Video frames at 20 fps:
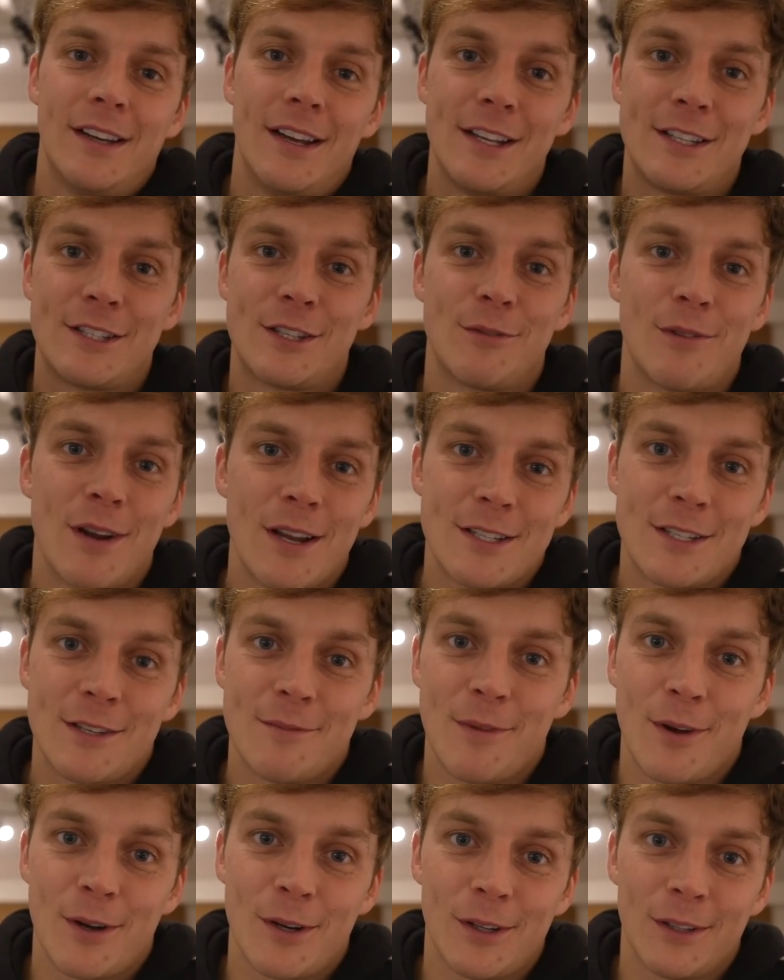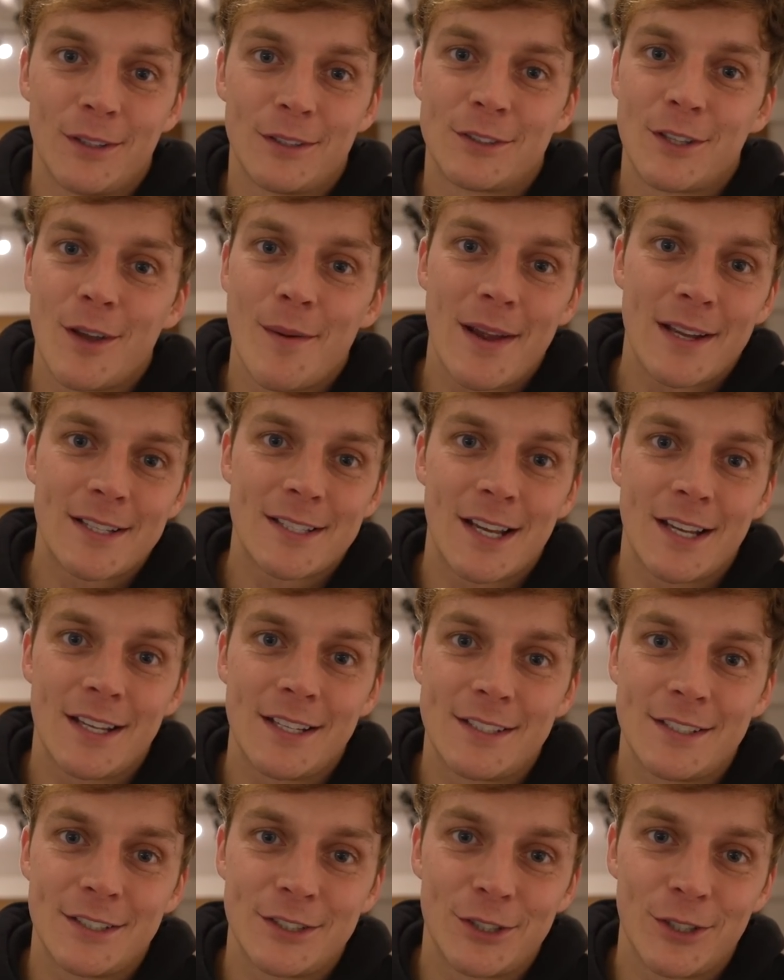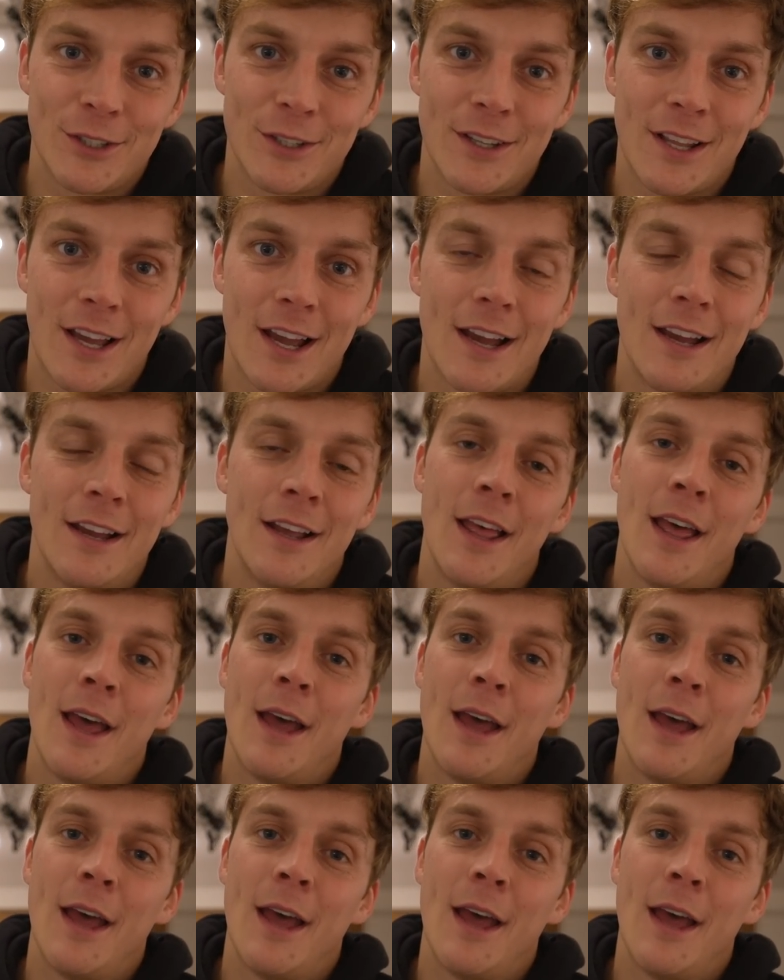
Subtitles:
It's the racing model, so I'm excited to show you that.